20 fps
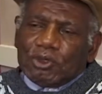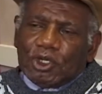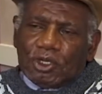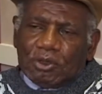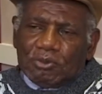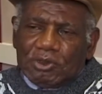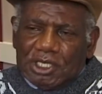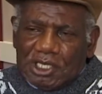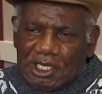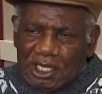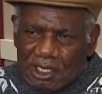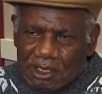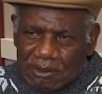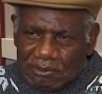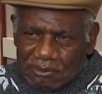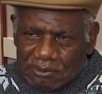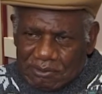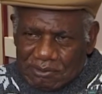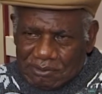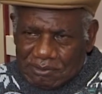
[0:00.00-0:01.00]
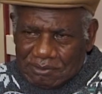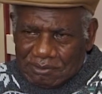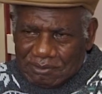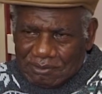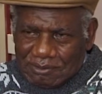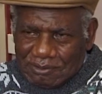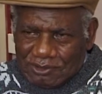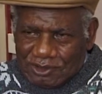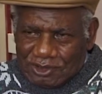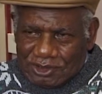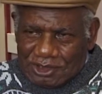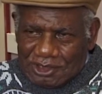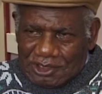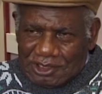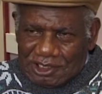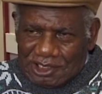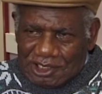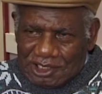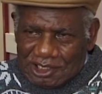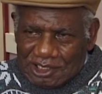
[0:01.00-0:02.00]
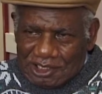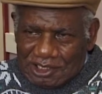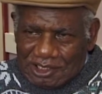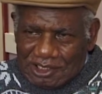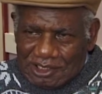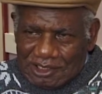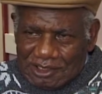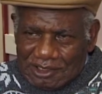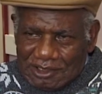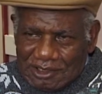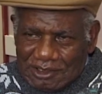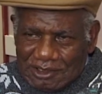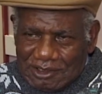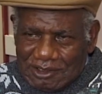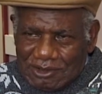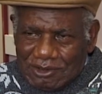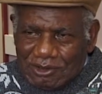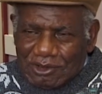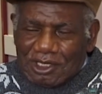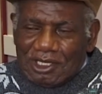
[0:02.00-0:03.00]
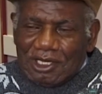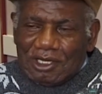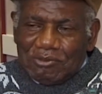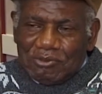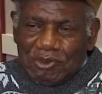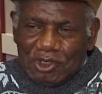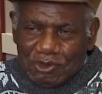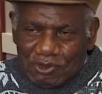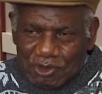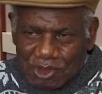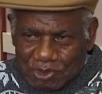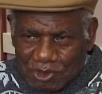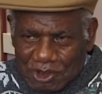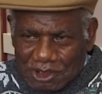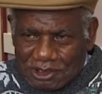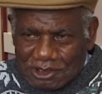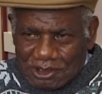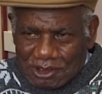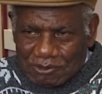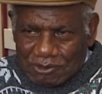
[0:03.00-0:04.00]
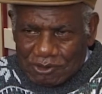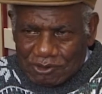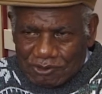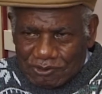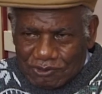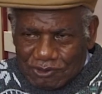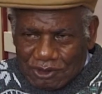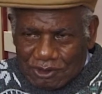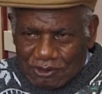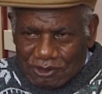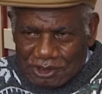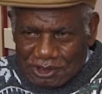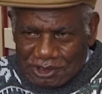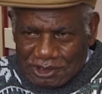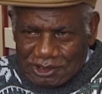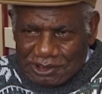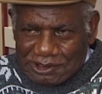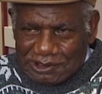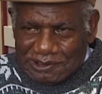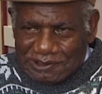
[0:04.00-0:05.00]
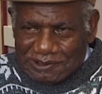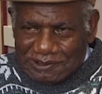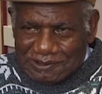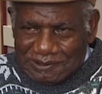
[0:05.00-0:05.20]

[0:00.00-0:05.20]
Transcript: Birmingham, you see, you can be responsible for it too.